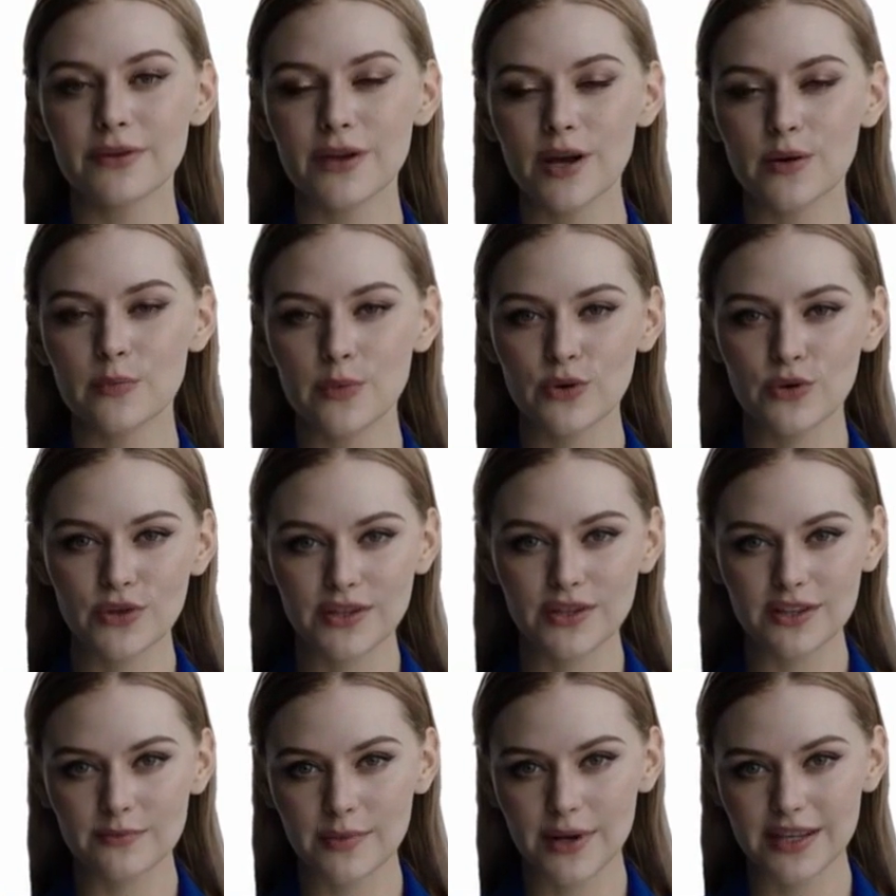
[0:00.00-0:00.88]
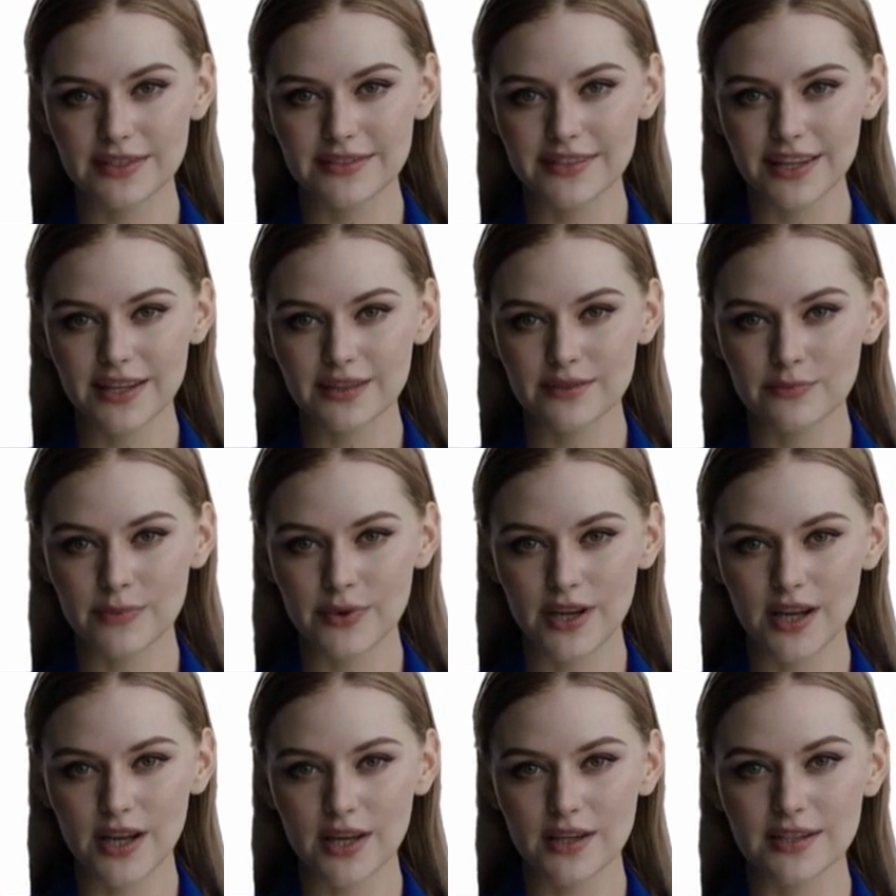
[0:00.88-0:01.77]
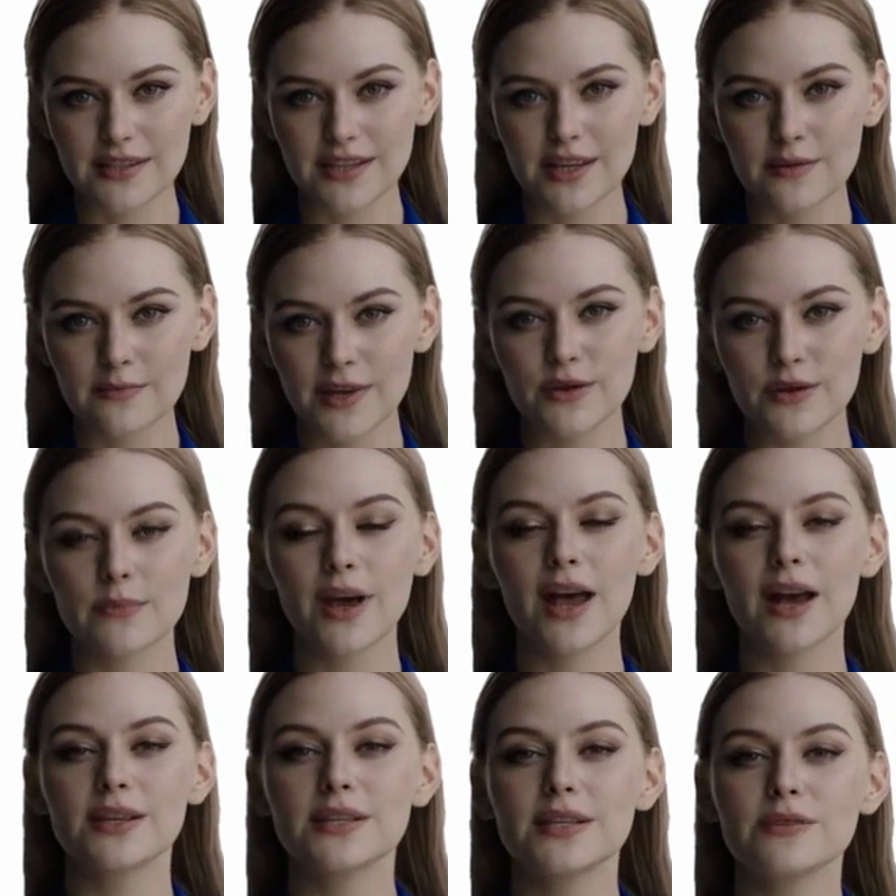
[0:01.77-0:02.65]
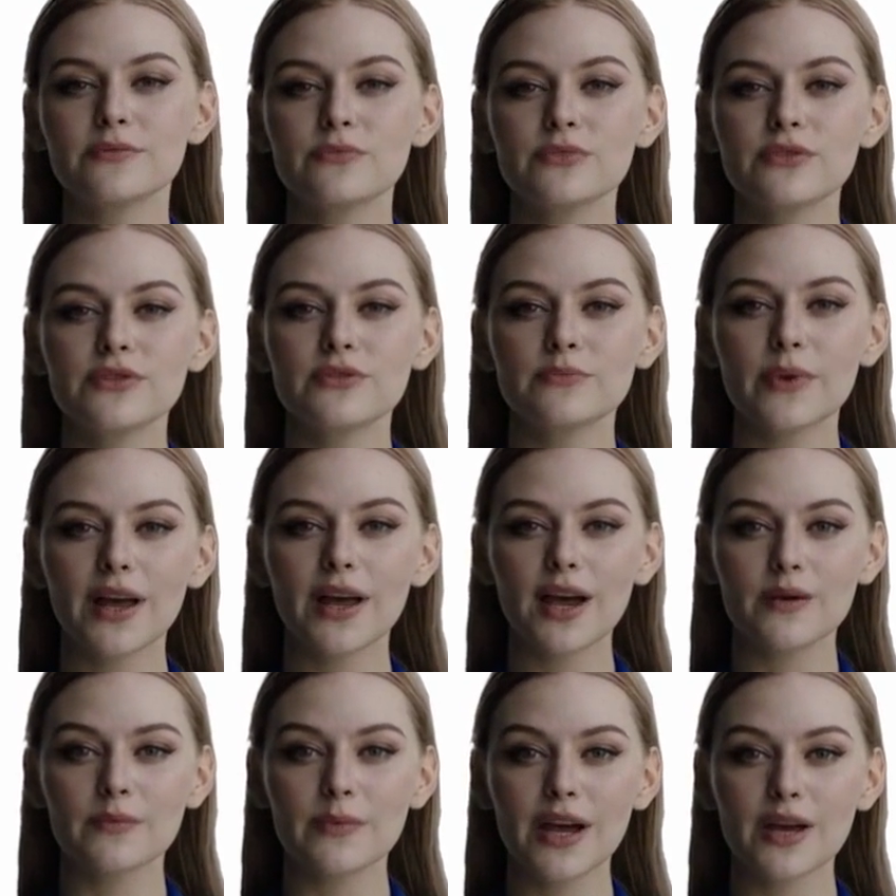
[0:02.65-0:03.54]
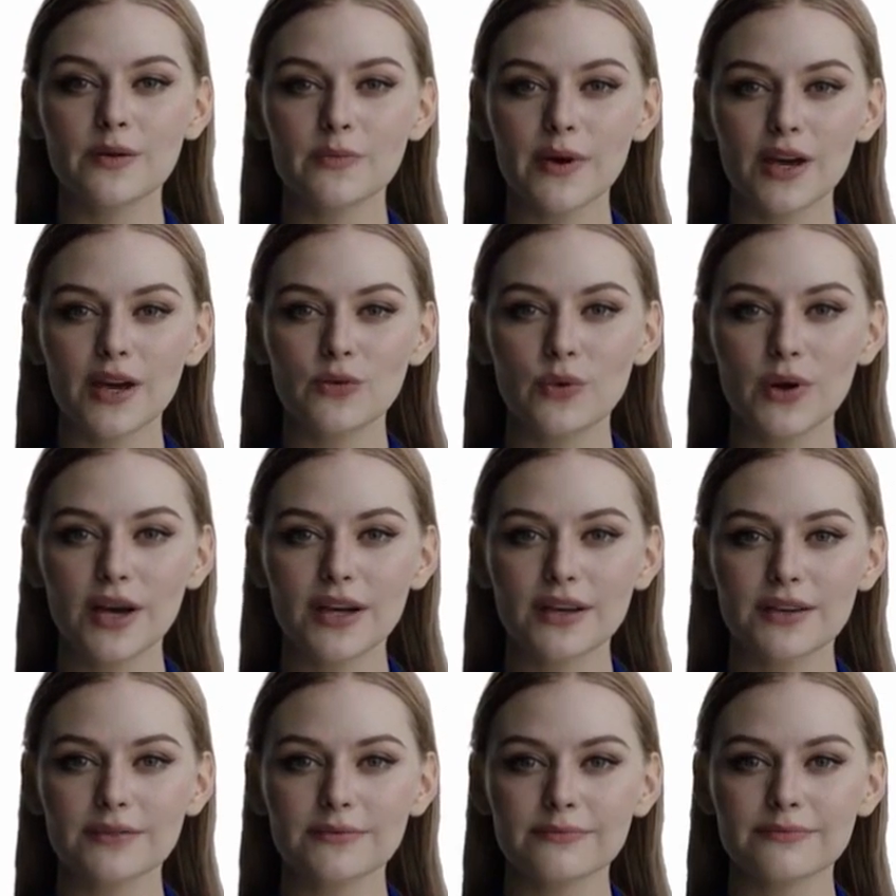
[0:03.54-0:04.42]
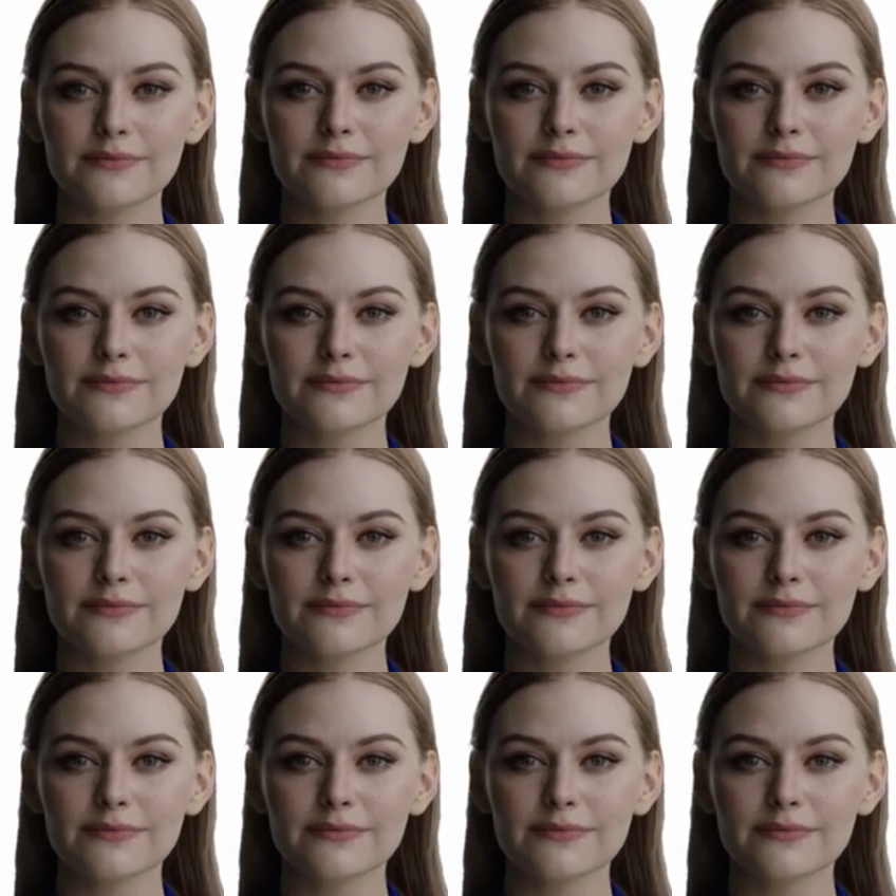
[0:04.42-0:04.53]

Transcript: A poorly maintained blog can be a magnet for spam and malware.